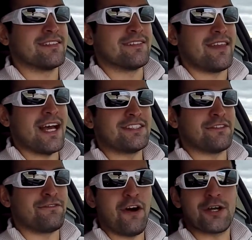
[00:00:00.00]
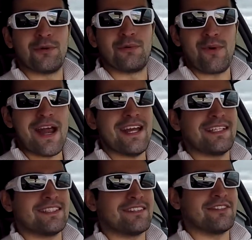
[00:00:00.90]
that's a fucking
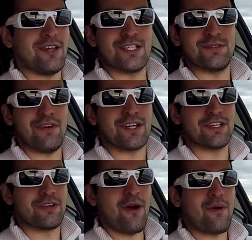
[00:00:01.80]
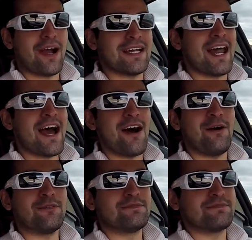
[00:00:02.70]
race, let's fucking go right now."